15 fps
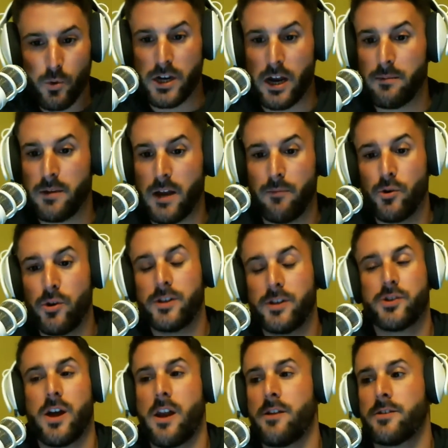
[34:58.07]
I'm really
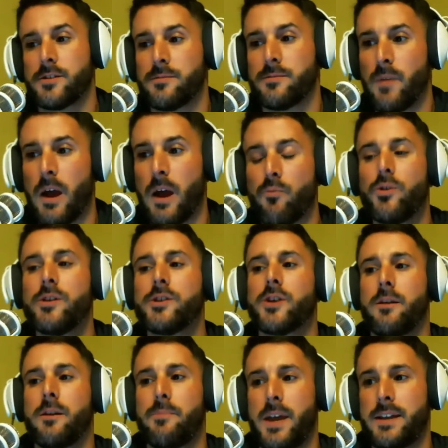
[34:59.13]
trying
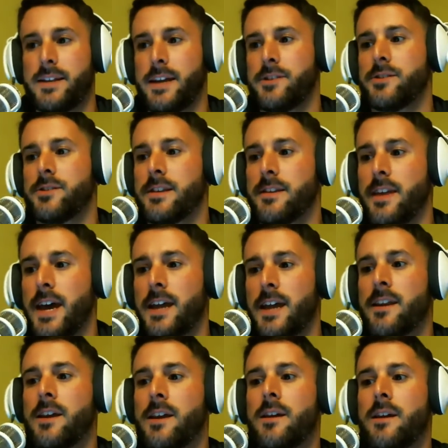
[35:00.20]
to pay attention to that.